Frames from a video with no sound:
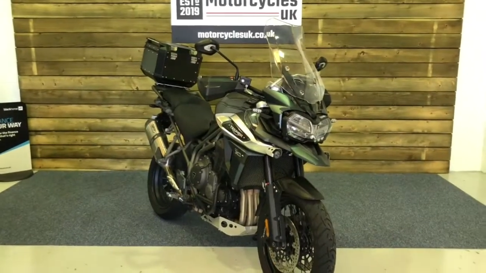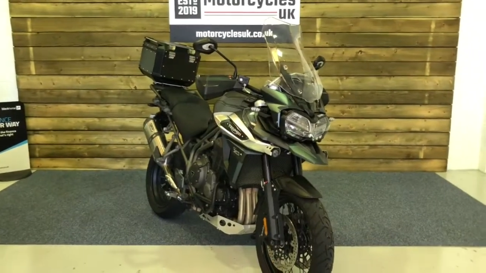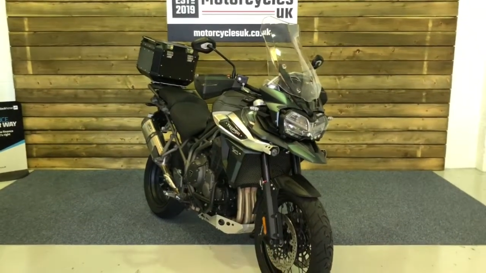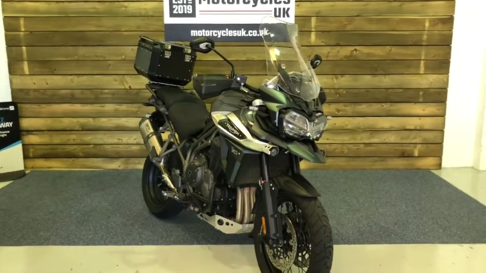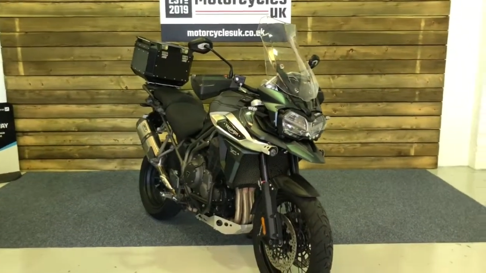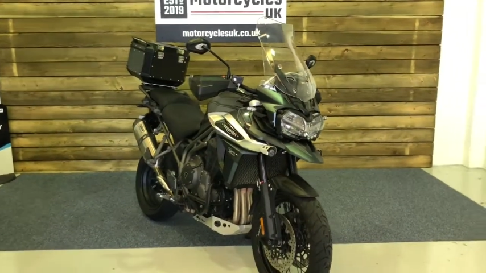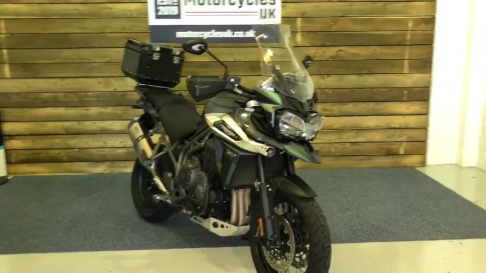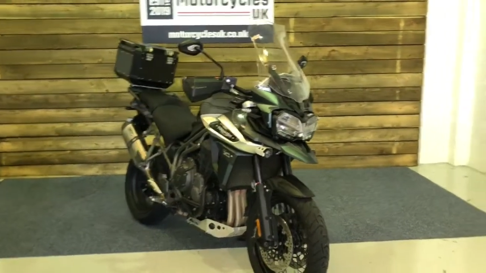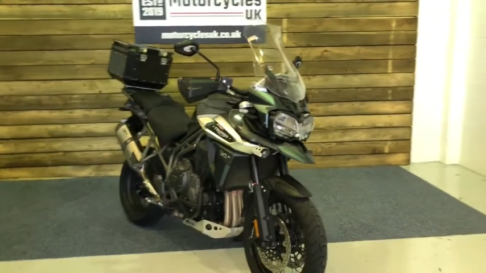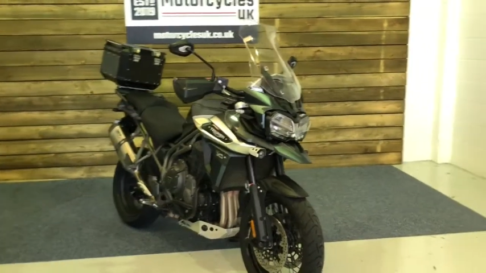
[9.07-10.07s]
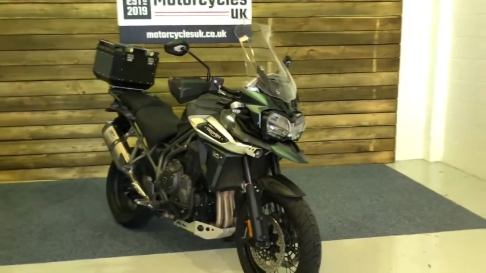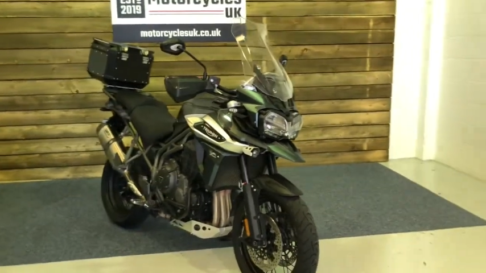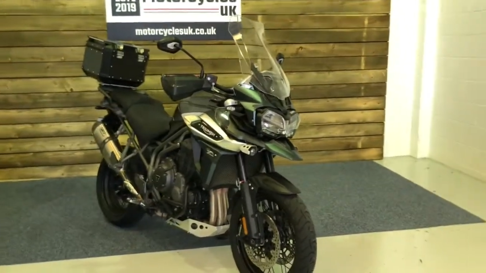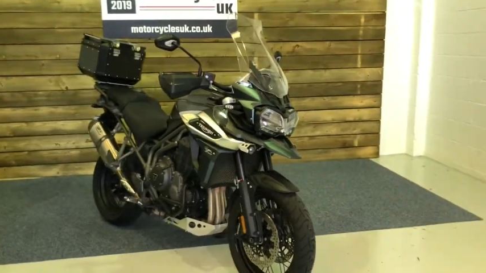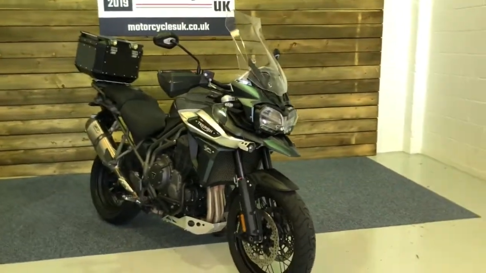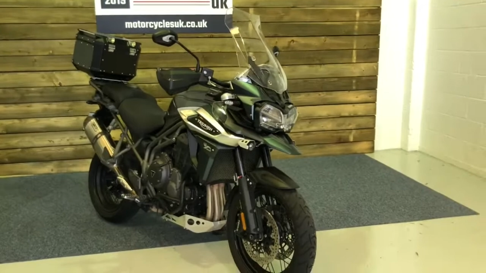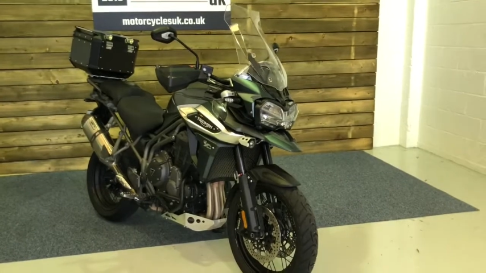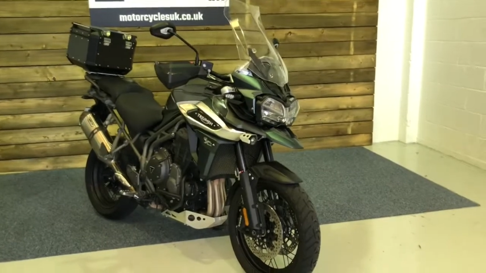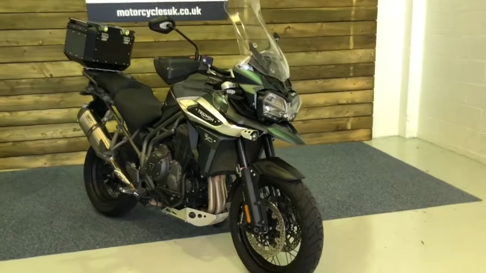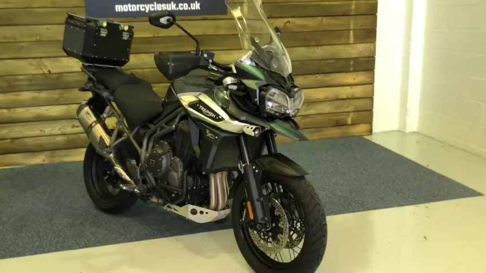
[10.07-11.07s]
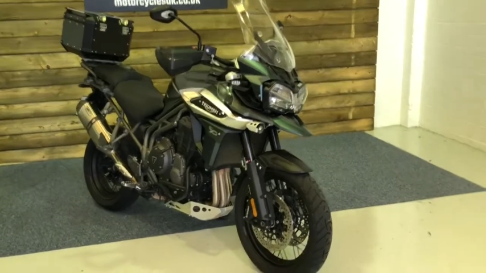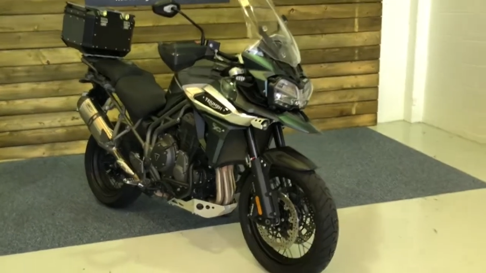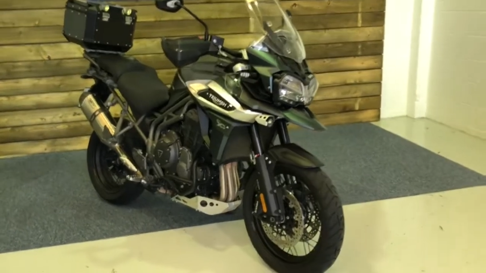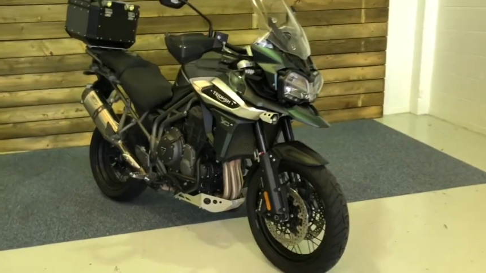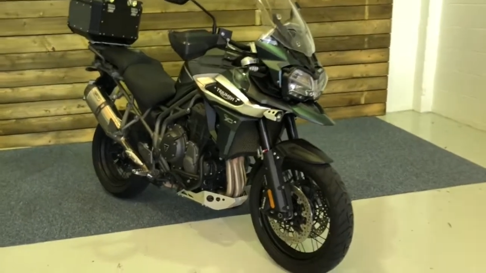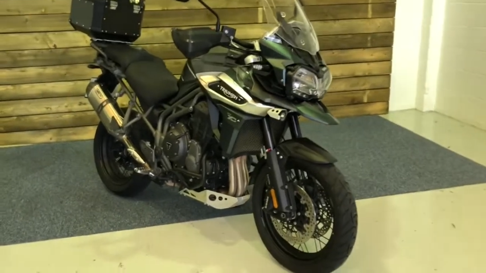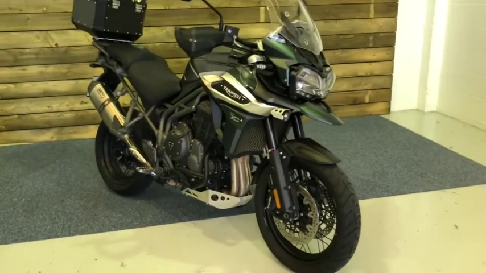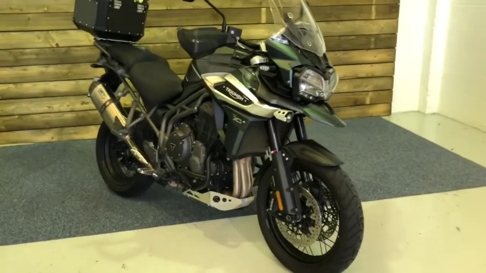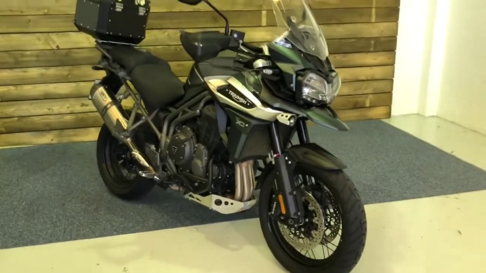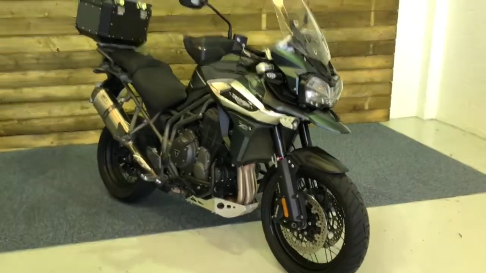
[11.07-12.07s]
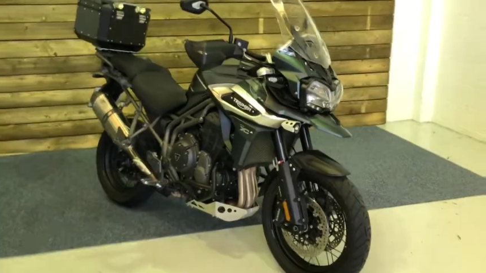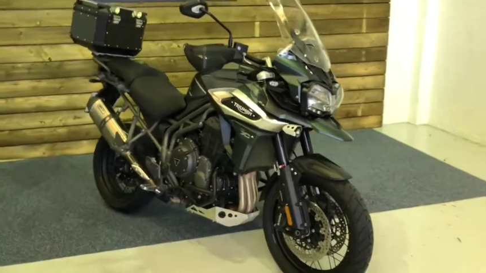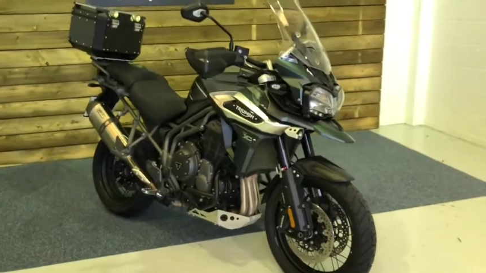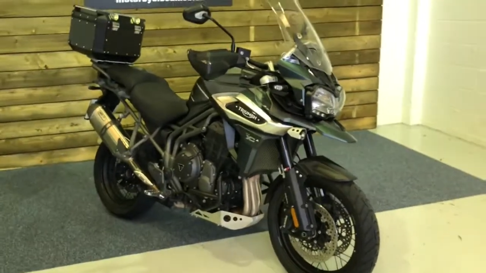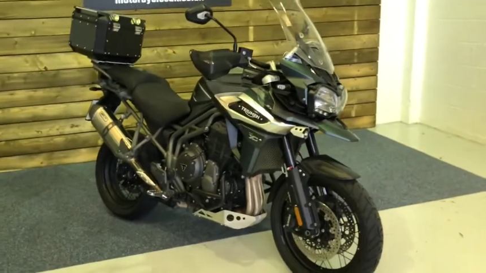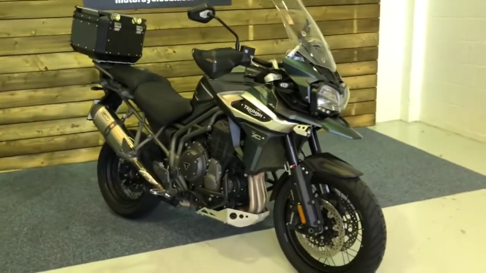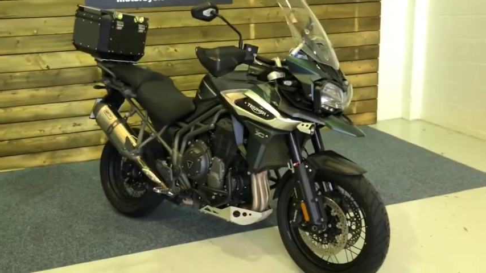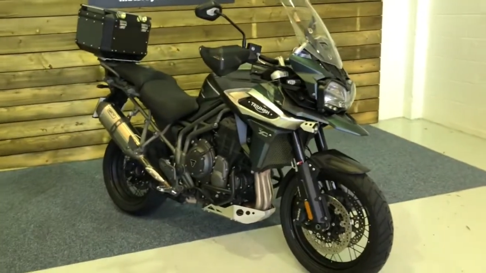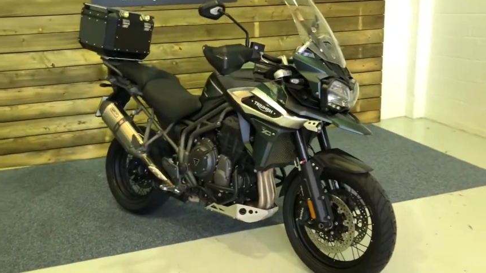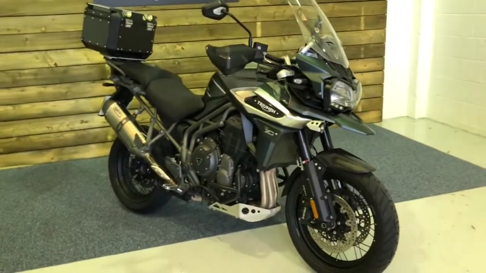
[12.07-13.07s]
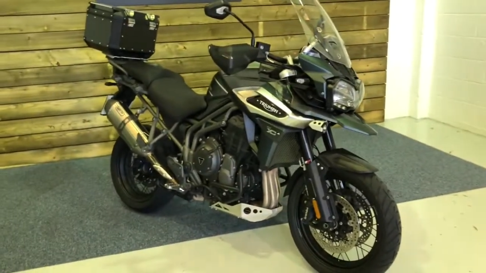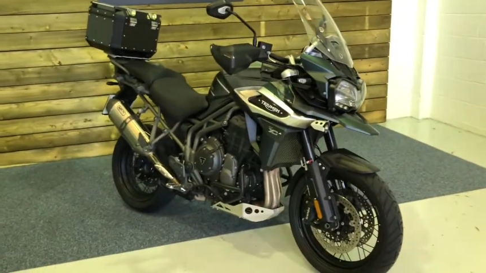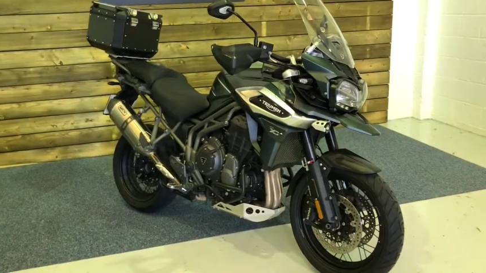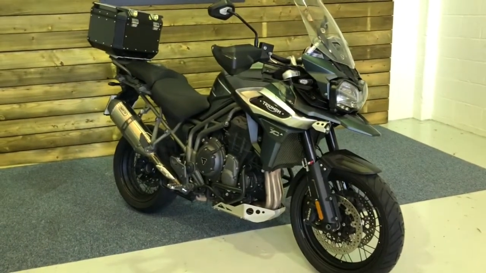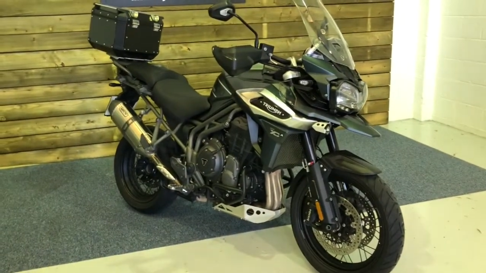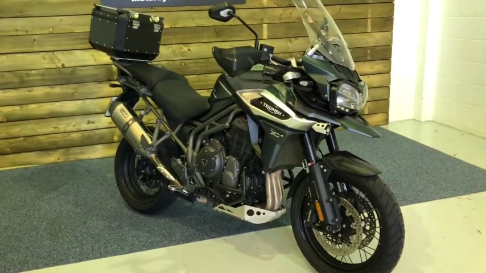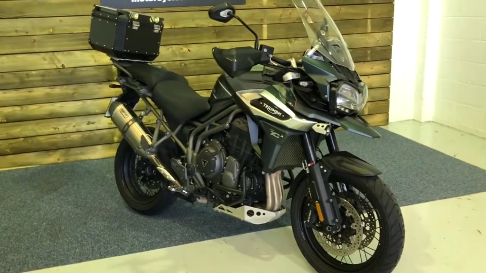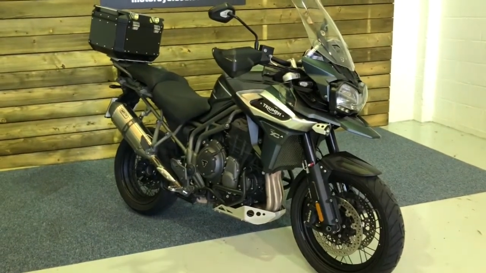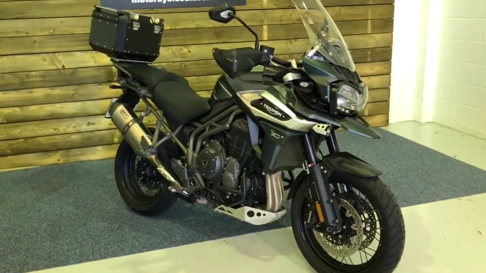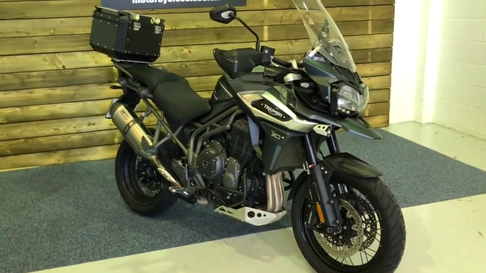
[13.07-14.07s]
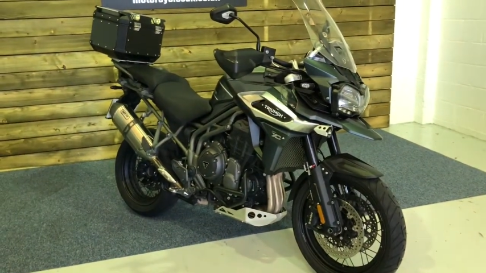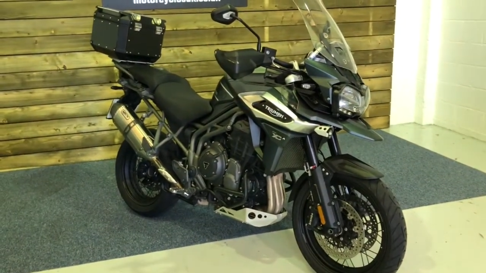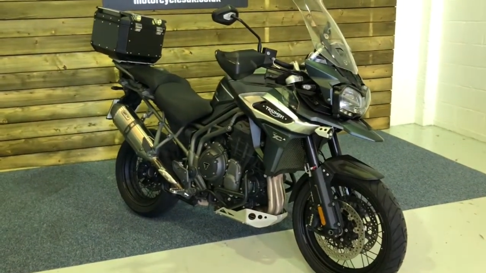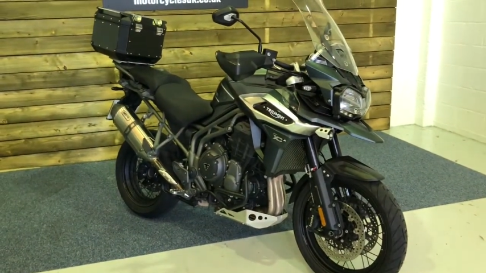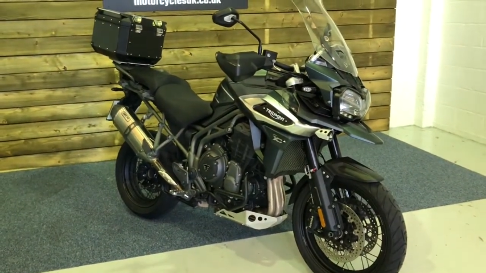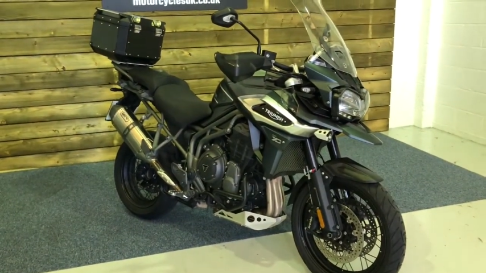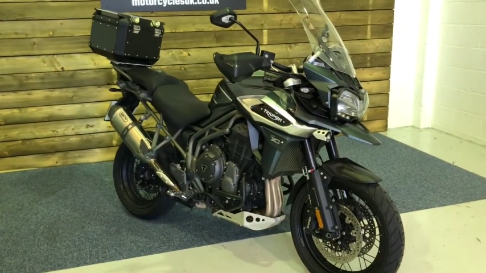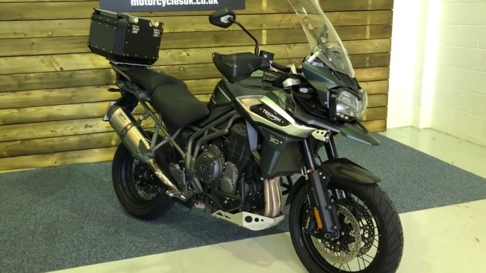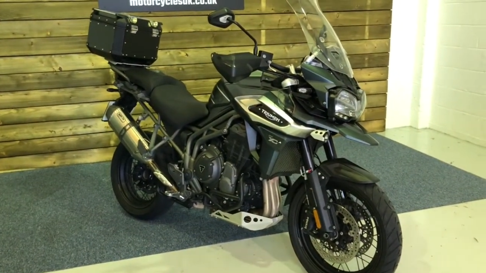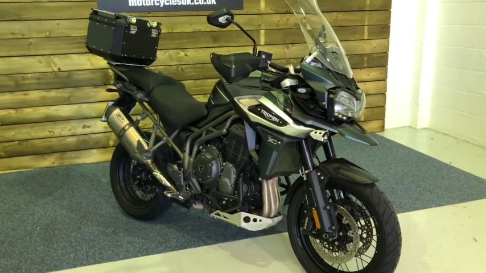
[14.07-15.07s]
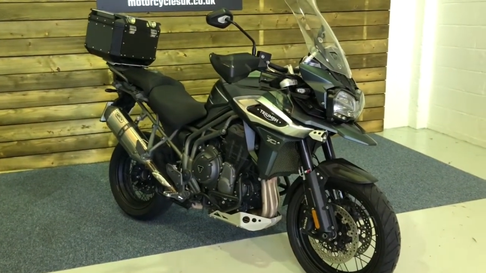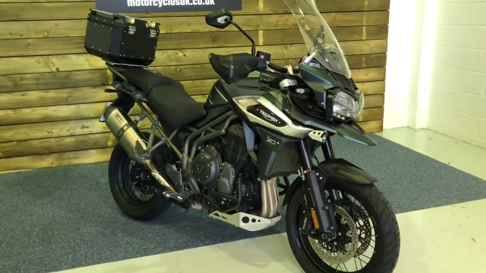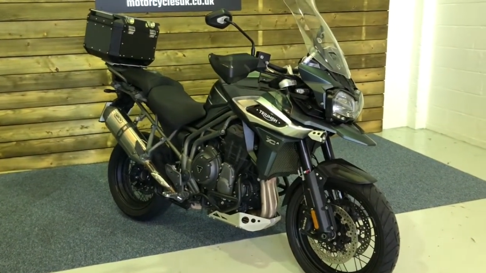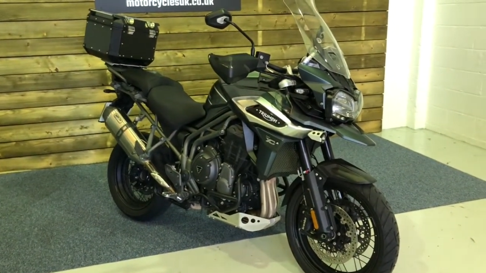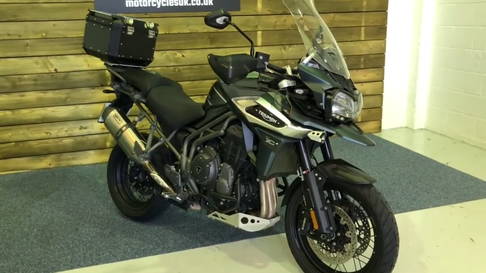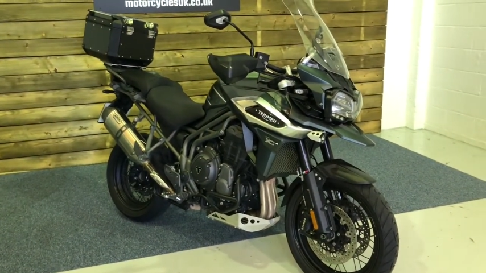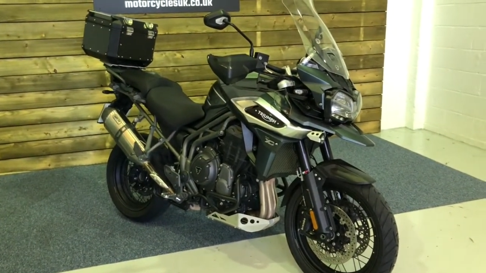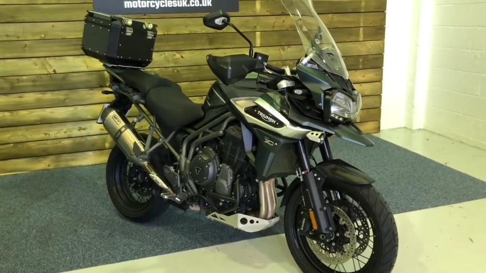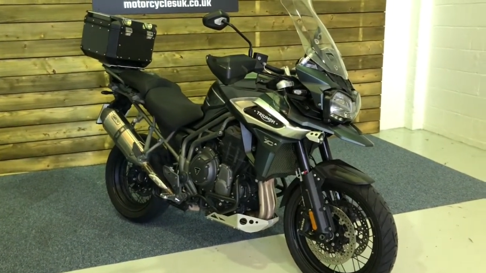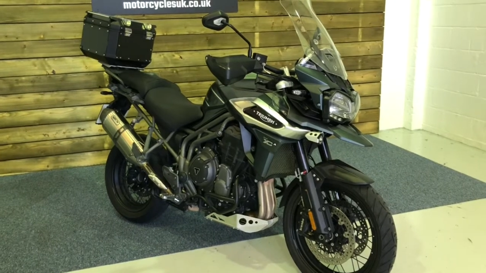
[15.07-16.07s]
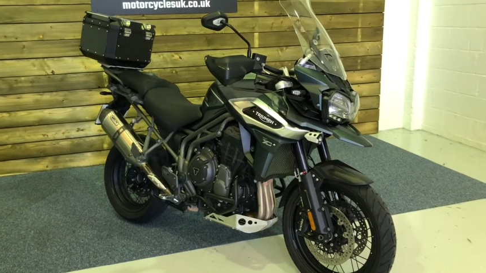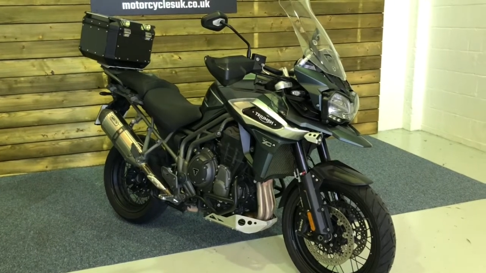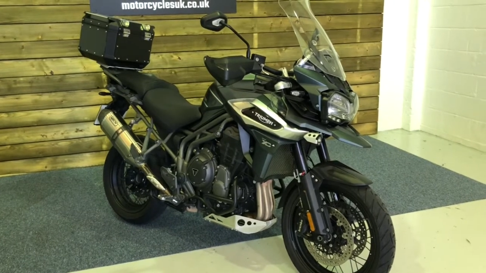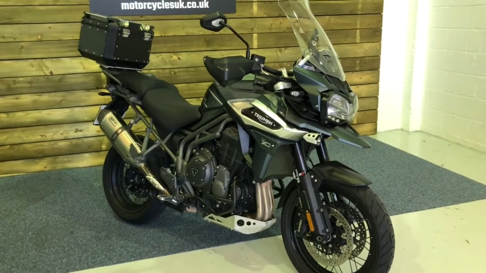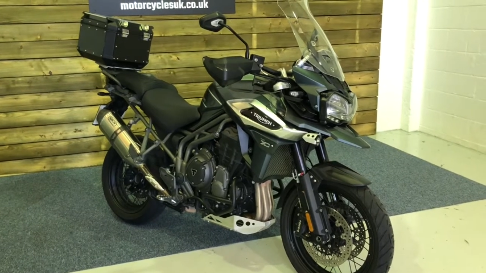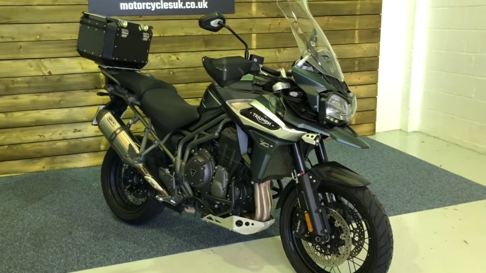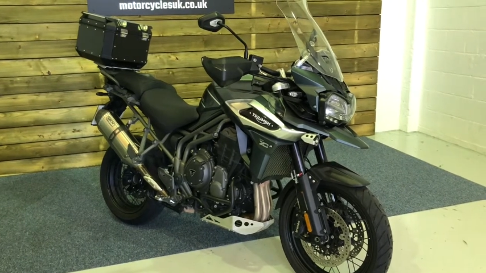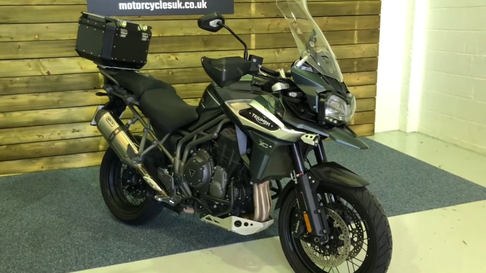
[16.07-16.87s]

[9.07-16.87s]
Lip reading: No face is visible, so there are no lips to read.